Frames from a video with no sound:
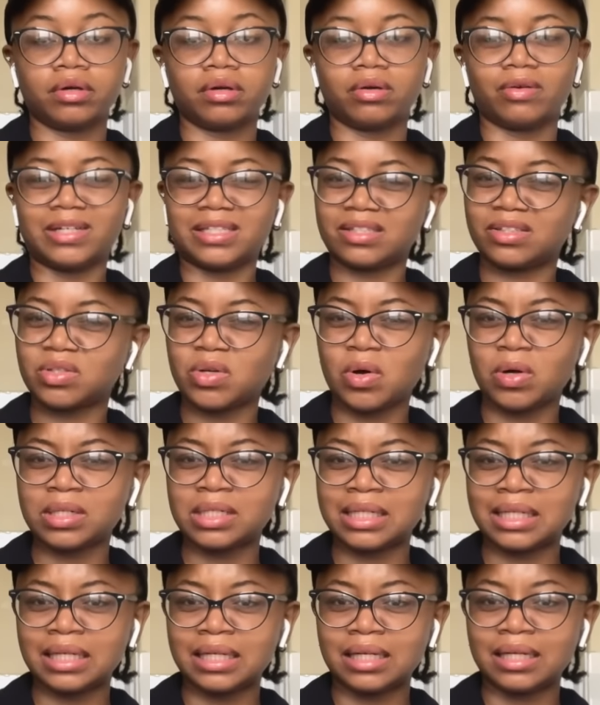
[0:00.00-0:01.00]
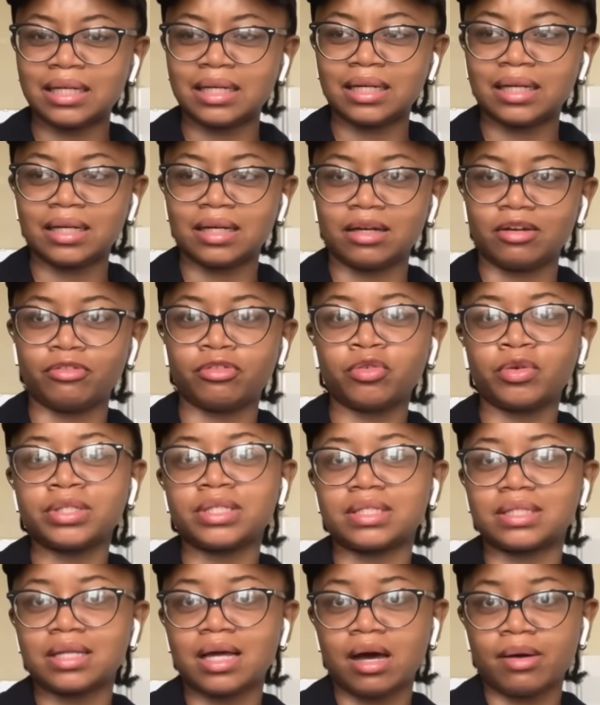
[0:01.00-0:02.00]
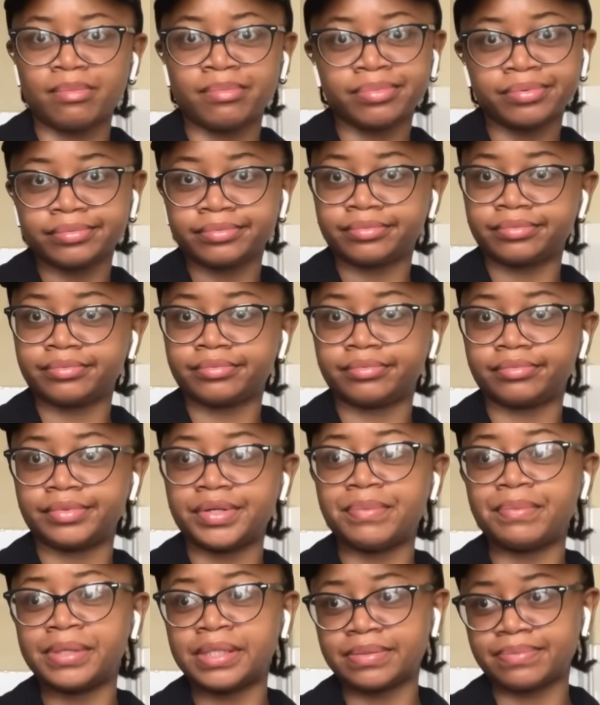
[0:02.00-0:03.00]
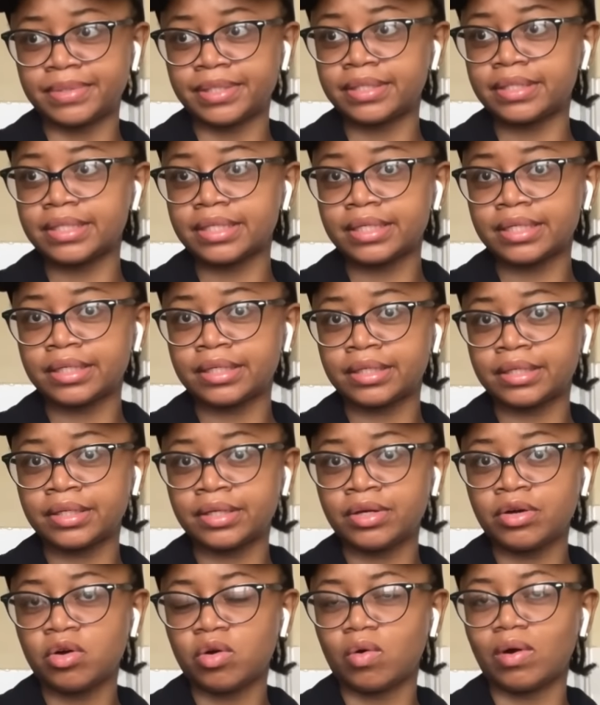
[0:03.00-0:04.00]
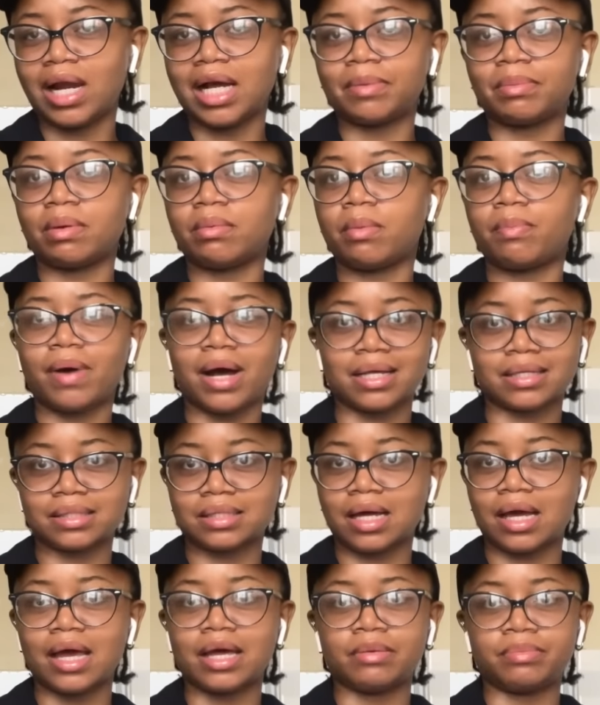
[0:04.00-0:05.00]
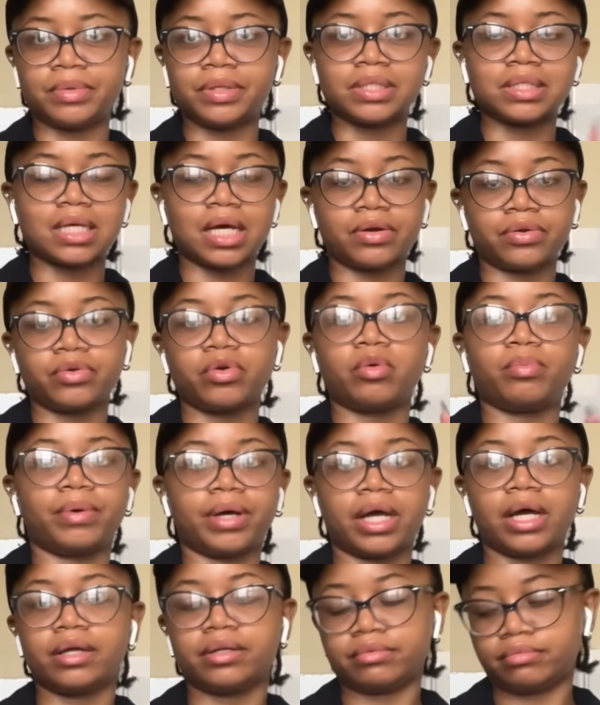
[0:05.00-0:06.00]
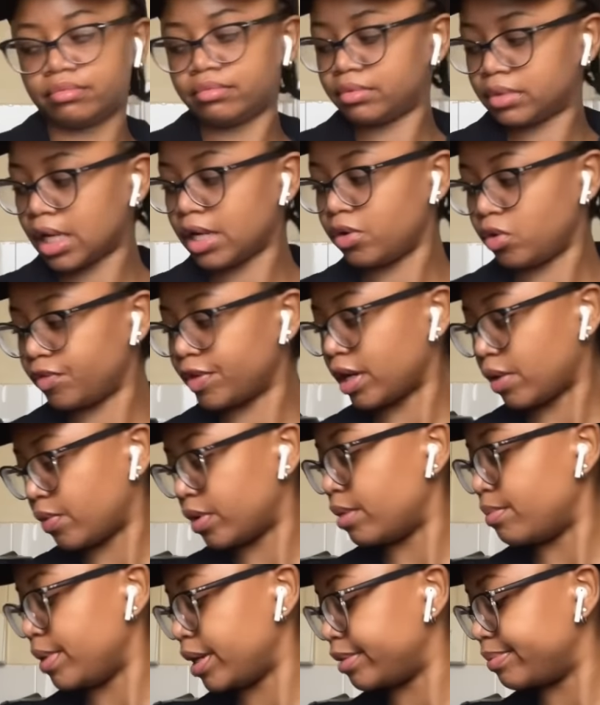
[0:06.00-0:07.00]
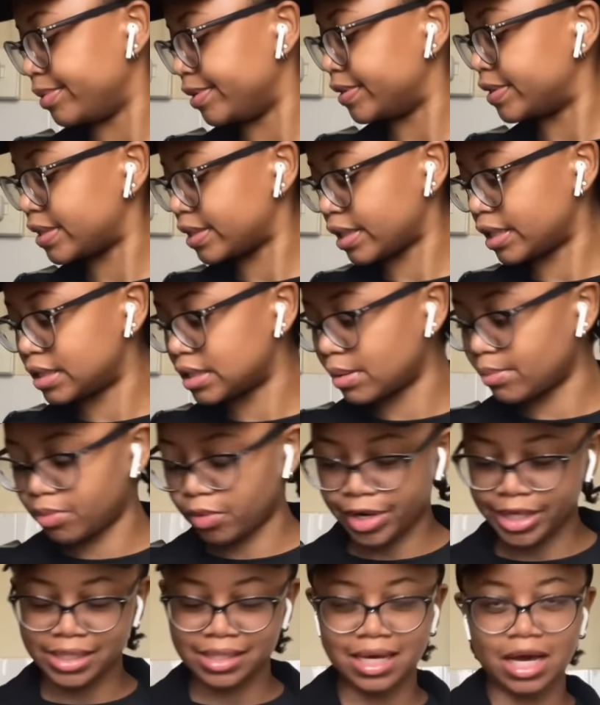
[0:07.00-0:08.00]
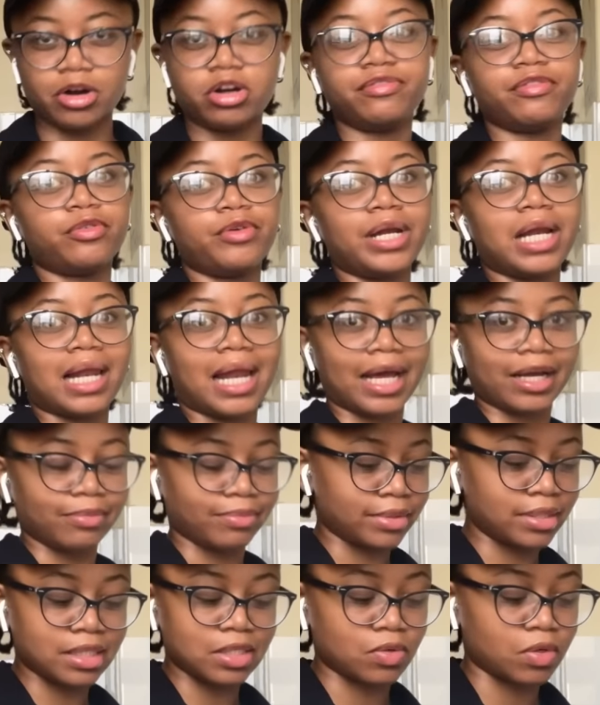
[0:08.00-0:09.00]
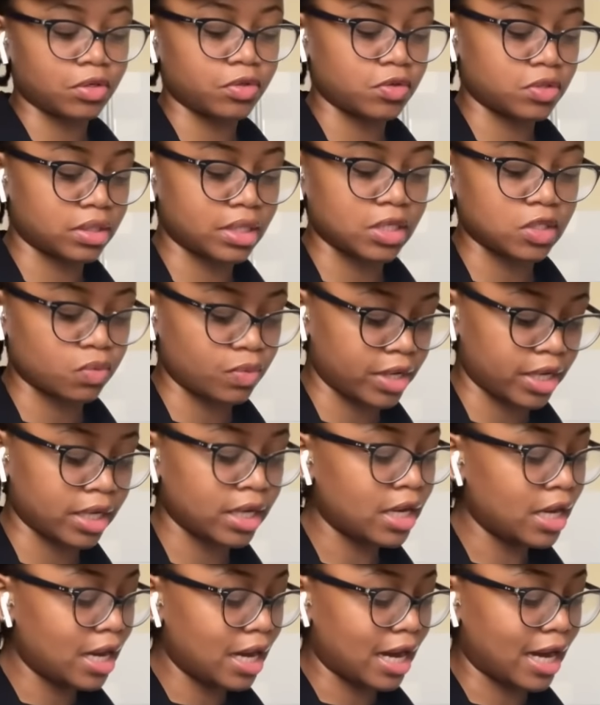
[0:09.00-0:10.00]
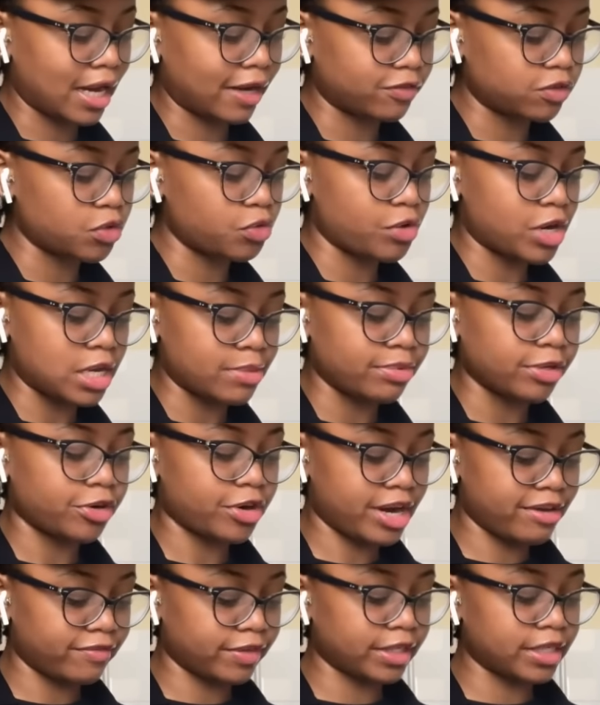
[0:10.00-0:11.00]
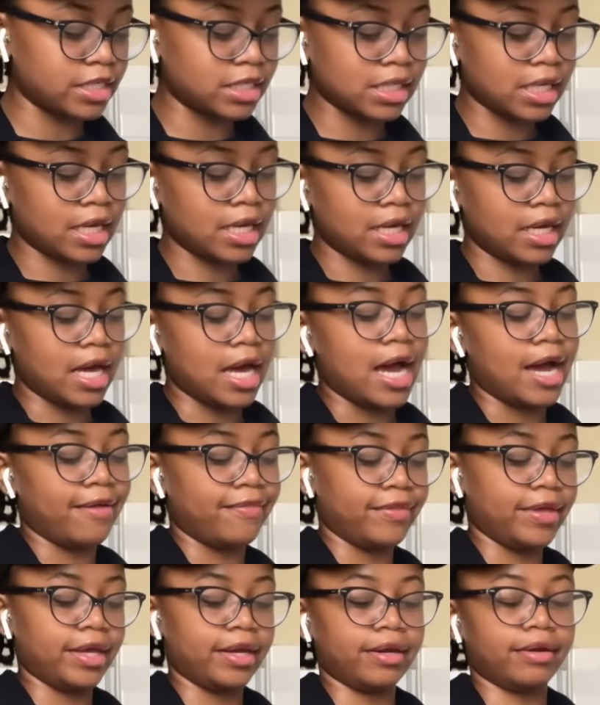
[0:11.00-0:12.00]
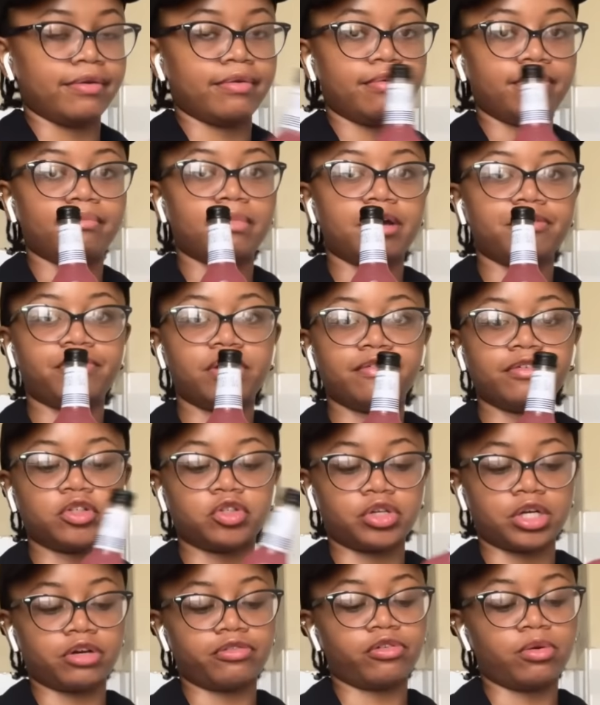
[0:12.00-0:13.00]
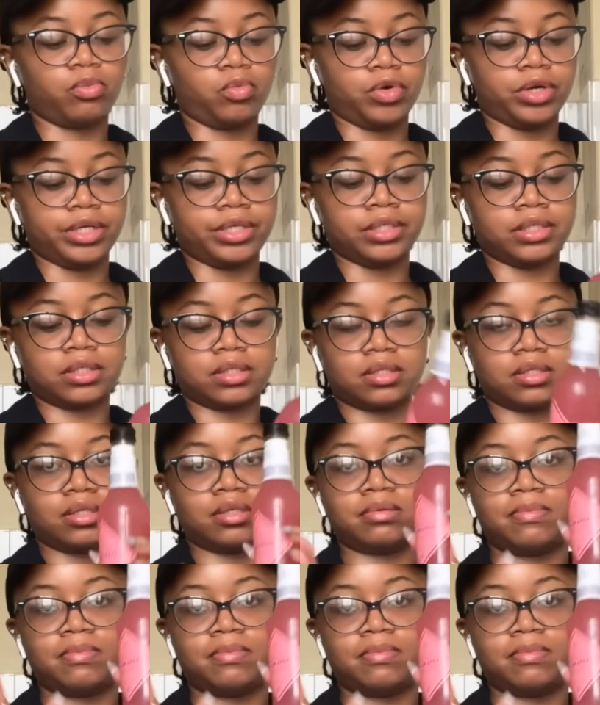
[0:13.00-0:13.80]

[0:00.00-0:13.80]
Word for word: what's this called? If you it's damp, it means meat. Or like maybe pasta and mince. I don't know, but I, I know that I want to make mince at some point. I don't even really like mince. It's one of those things where I have to really be craving it. And then my favorite drink from Moody's.